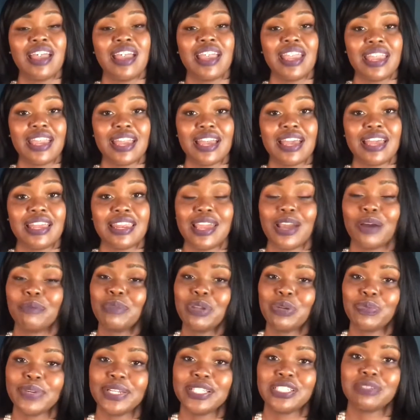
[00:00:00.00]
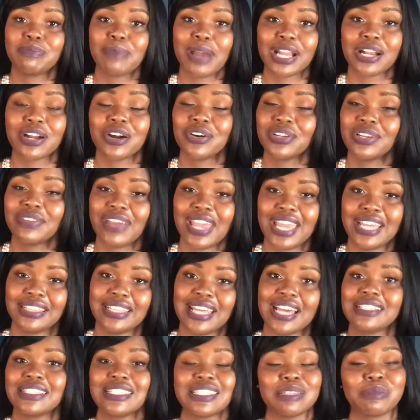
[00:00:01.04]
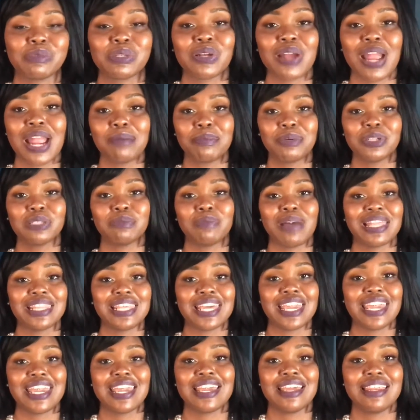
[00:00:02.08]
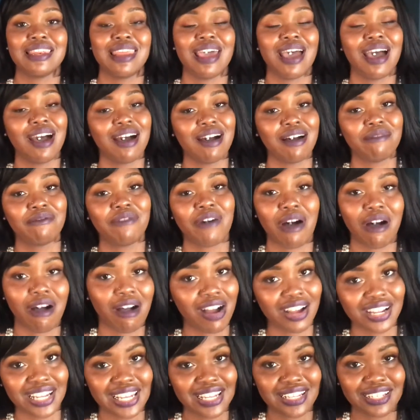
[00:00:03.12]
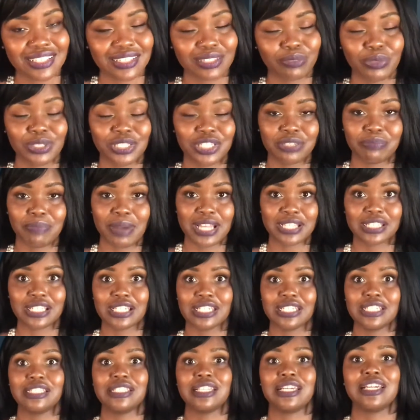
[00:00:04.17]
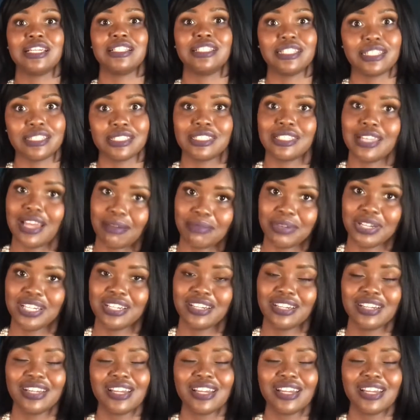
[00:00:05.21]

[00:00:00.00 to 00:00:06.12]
and help me reach my goal of 8,000 subscribers by the end of August, which is basically the end of the summer.